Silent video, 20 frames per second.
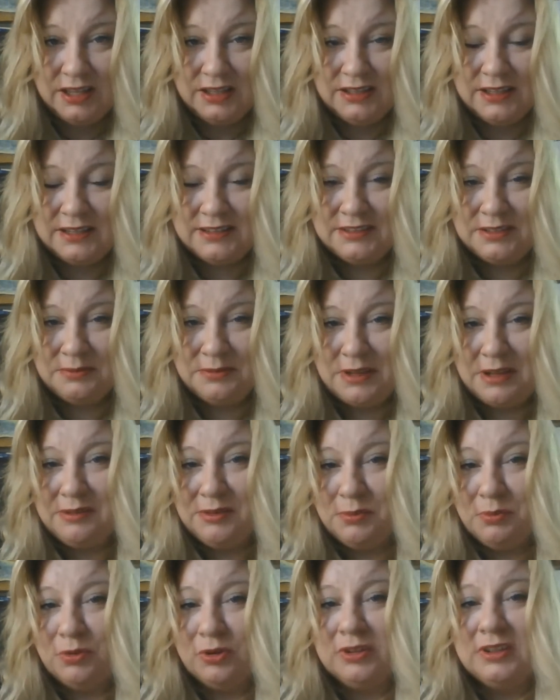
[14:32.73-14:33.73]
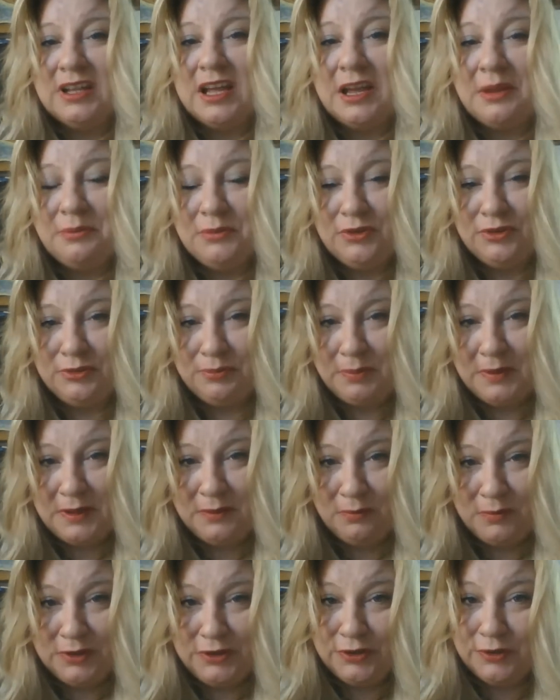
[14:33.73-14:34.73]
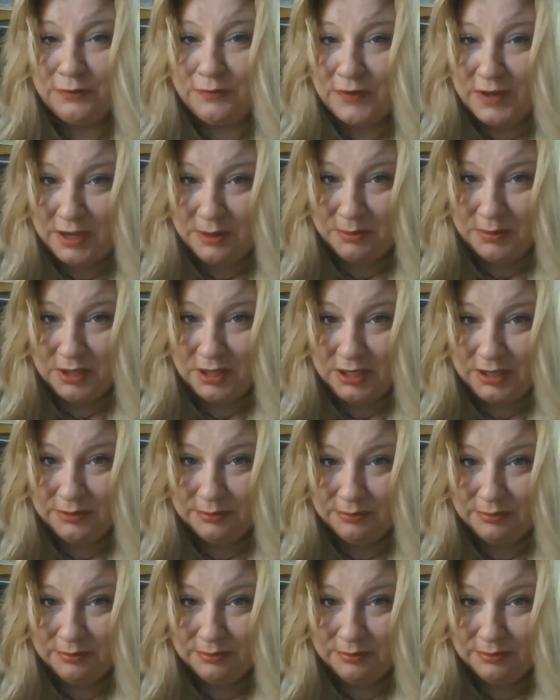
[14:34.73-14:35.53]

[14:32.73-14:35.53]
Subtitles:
That's sometimes more time you spend with your family.